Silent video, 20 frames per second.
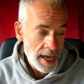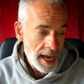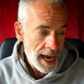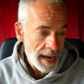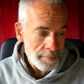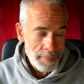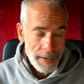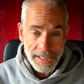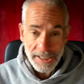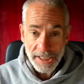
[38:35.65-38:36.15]

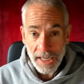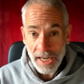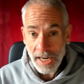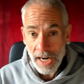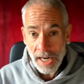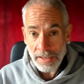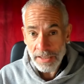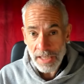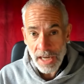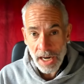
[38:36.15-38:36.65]
And basically, I'd
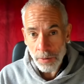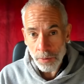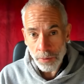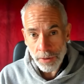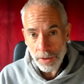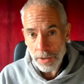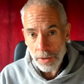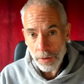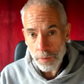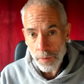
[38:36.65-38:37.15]
undone all
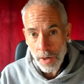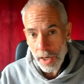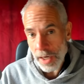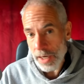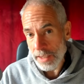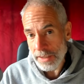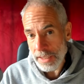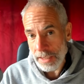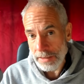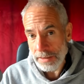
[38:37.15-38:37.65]
the good
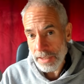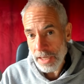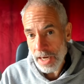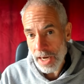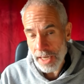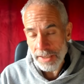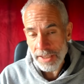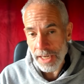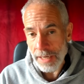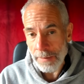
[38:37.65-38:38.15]
work I'd done
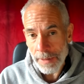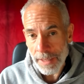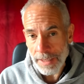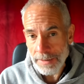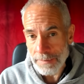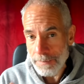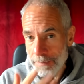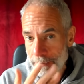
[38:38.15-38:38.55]
dieting by